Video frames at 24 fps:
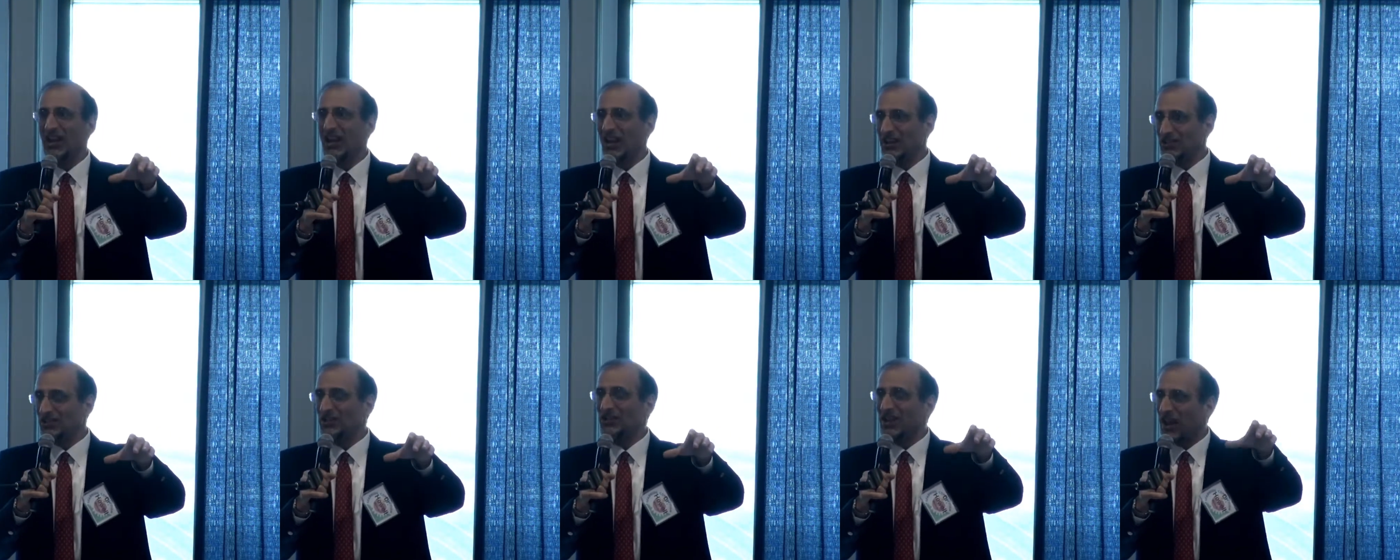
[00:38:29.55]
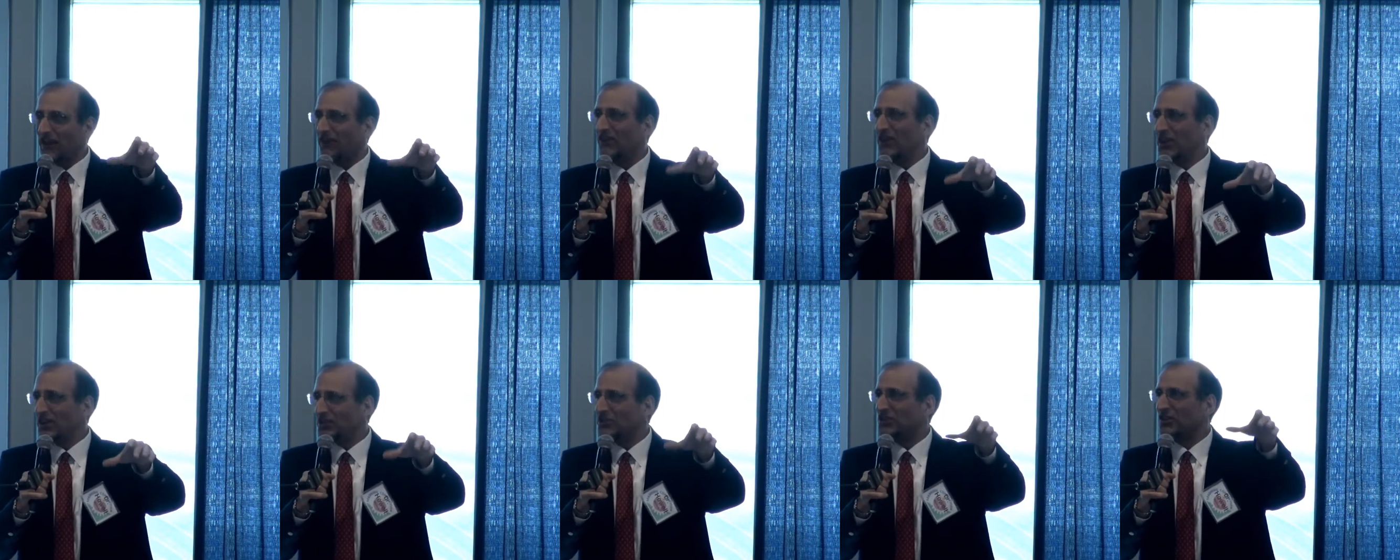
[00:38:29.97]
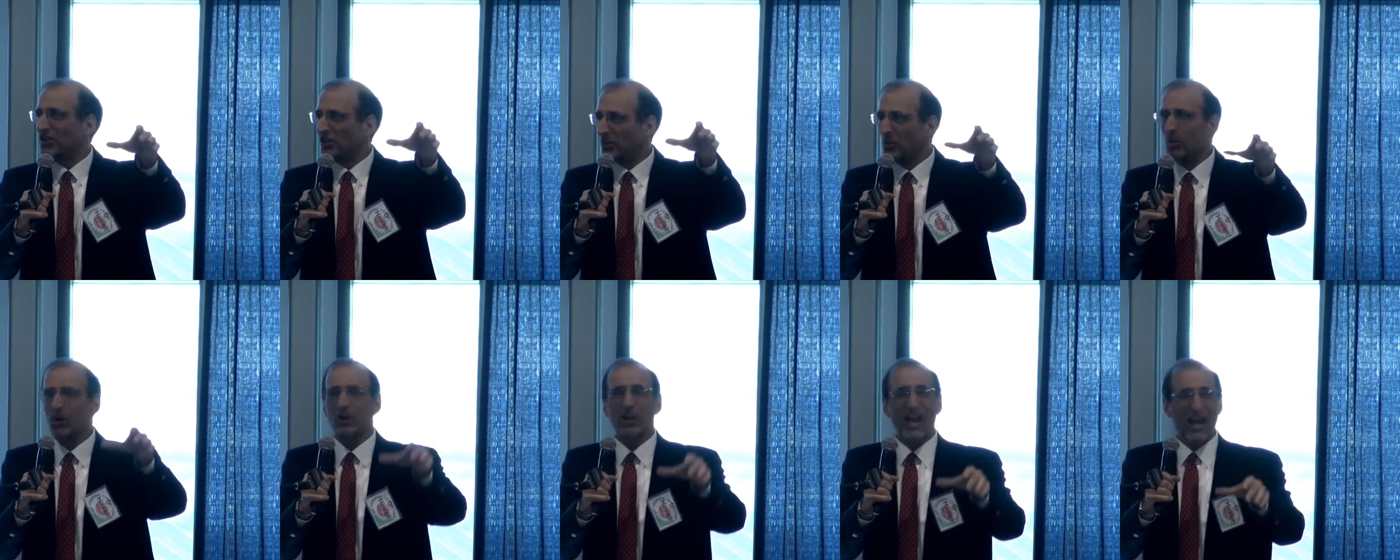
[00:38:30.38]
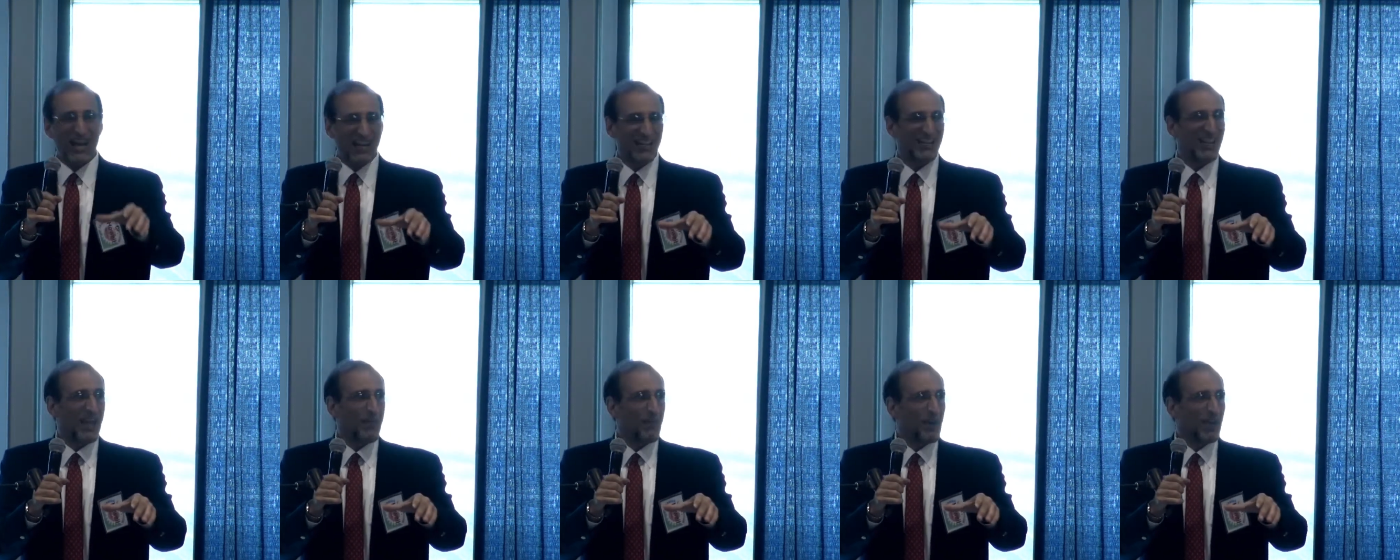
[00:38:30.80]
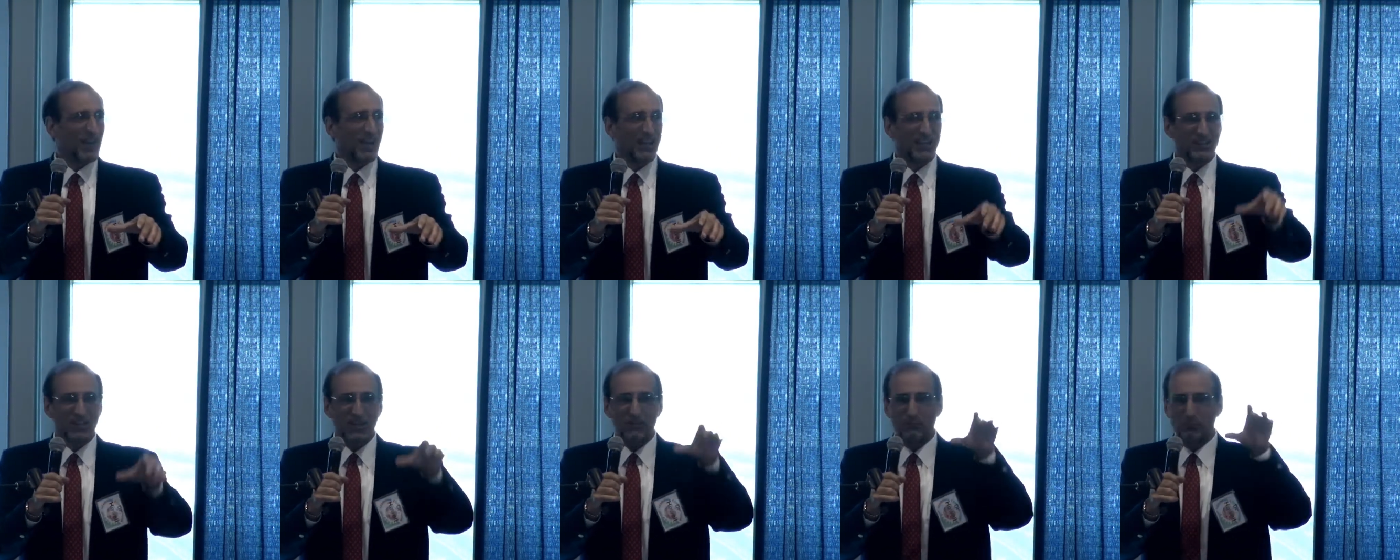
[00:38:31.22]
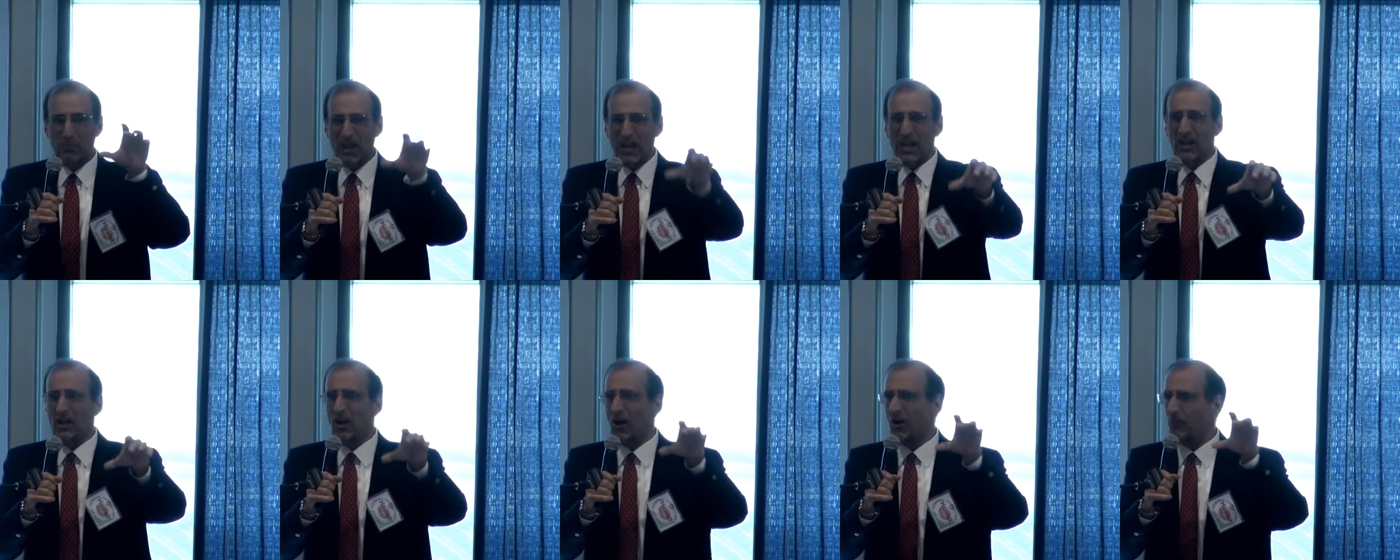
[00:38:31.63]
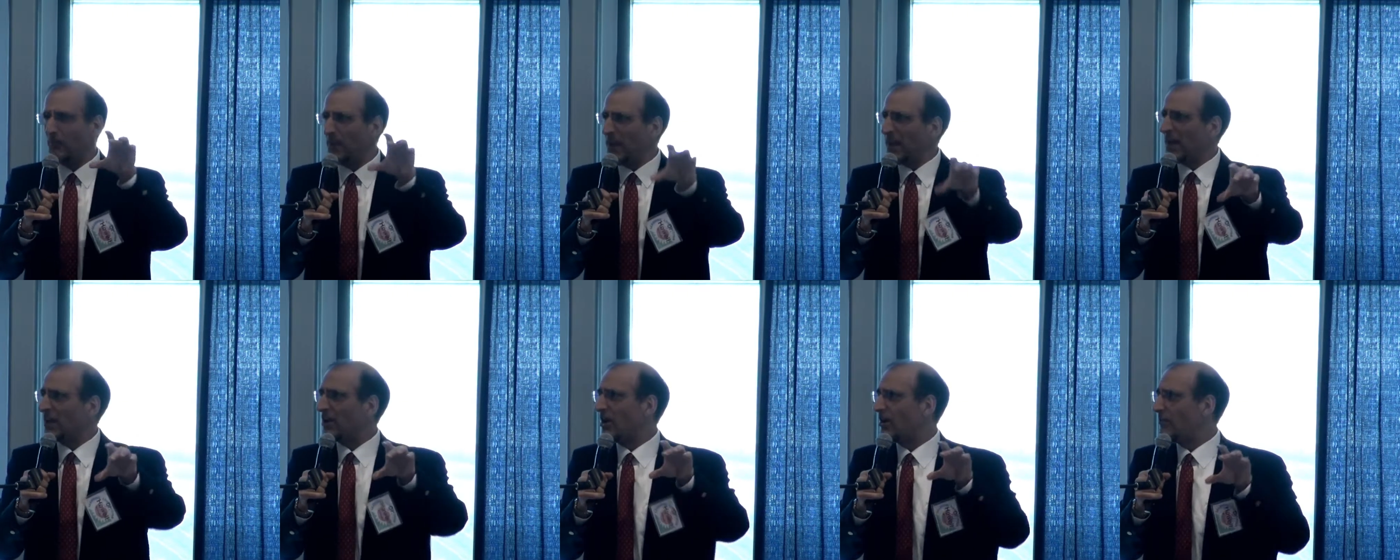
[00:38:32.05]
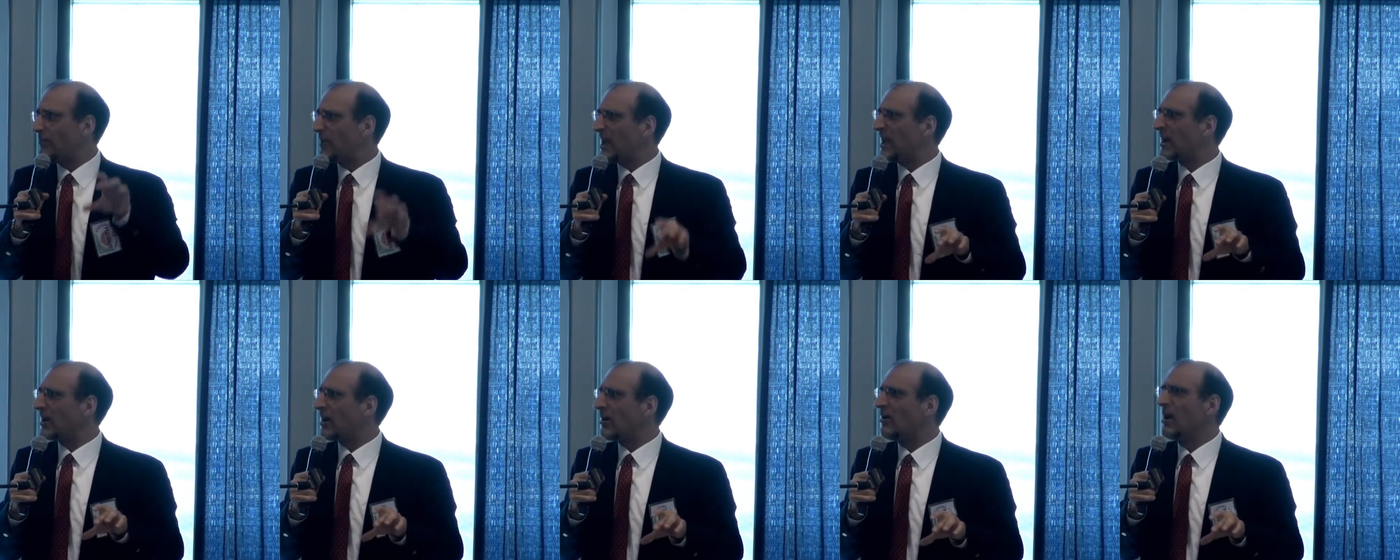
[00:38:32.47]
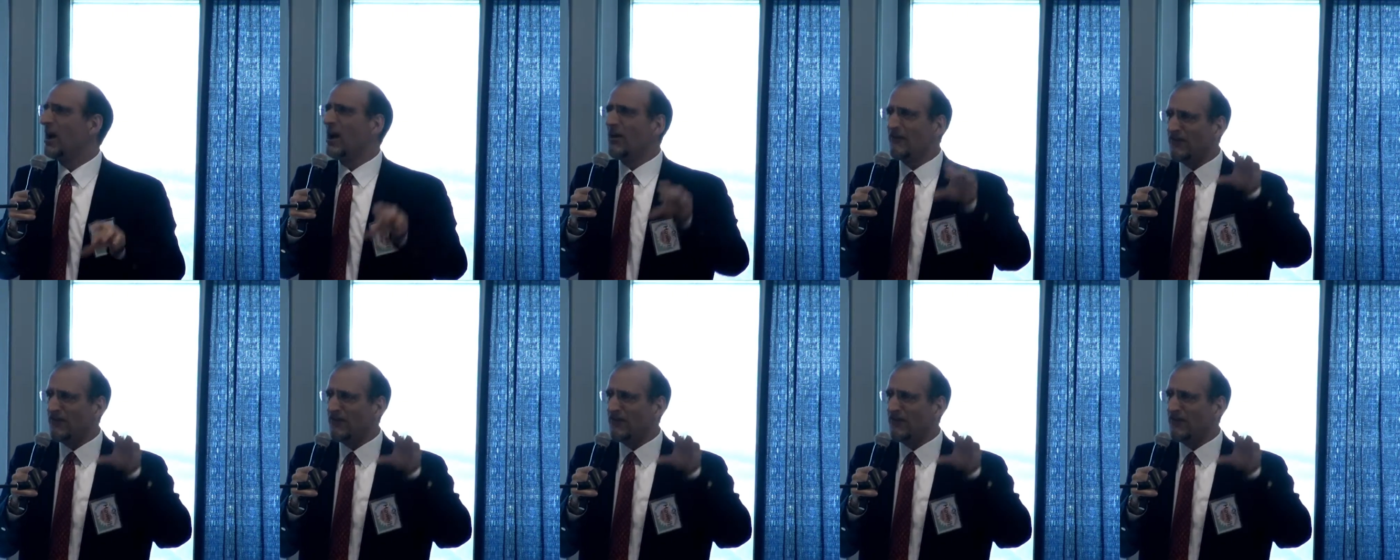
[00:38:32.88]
is the definition of the word academic, and it said bingo, bingo, bingo.